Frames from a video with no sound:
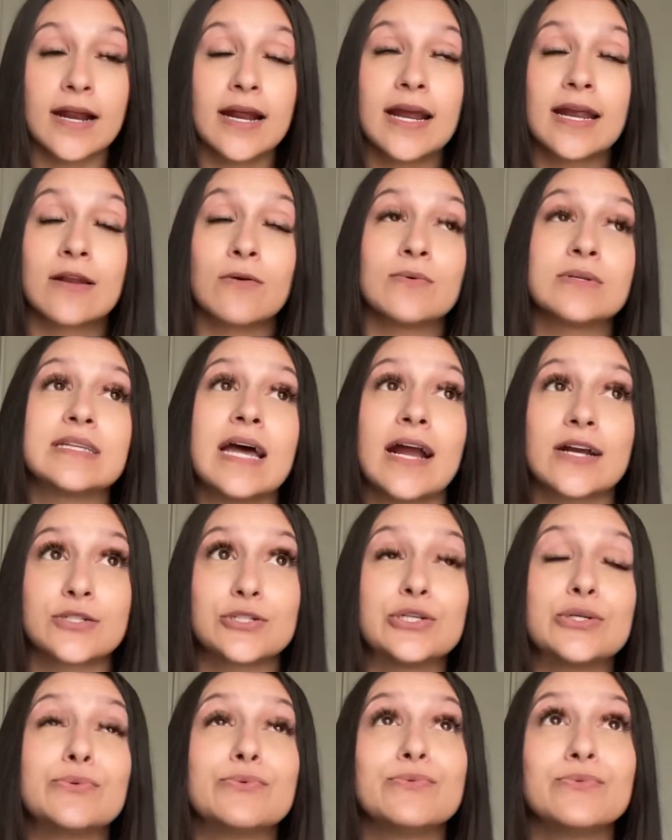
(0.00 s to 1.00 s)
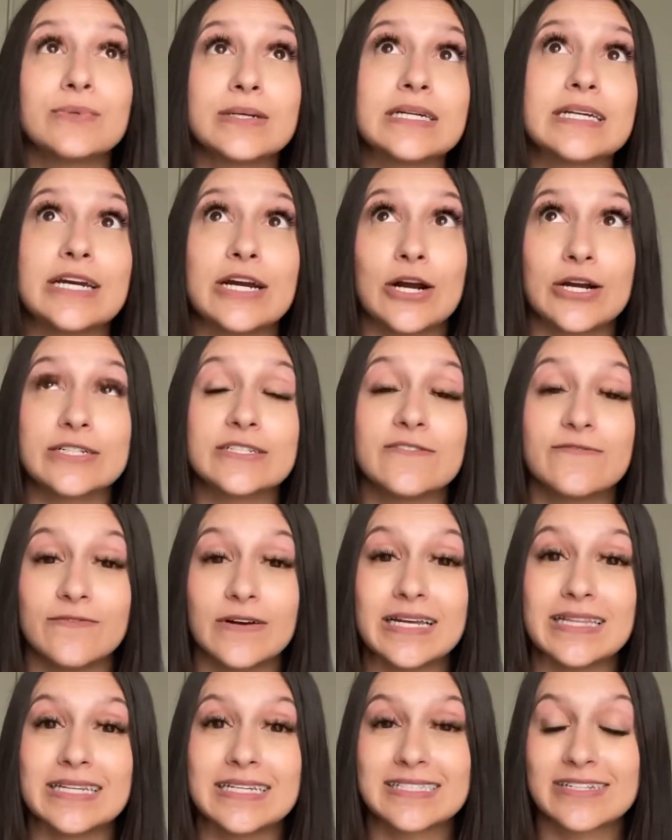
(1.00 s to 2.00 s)
and it was actually really hard to find
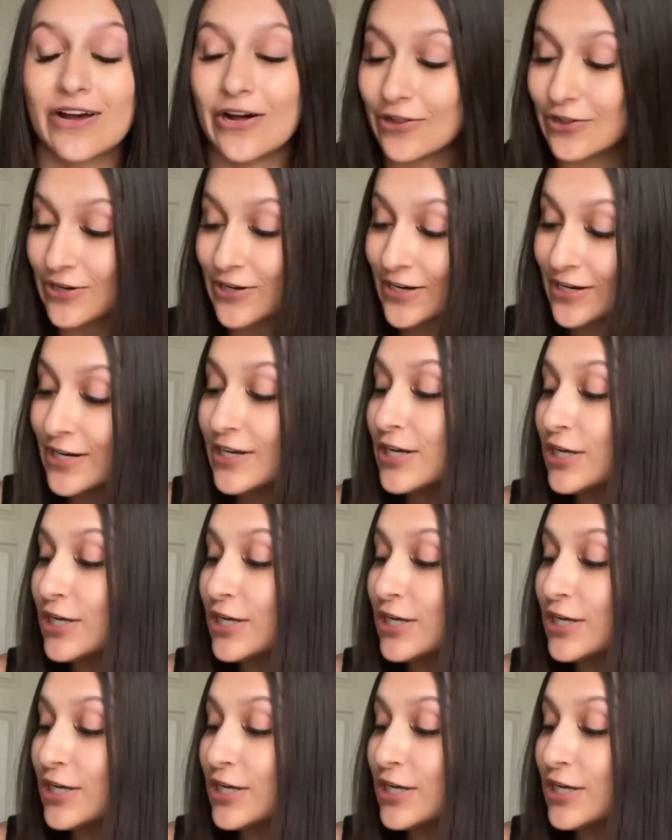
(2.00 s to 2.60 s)
this color.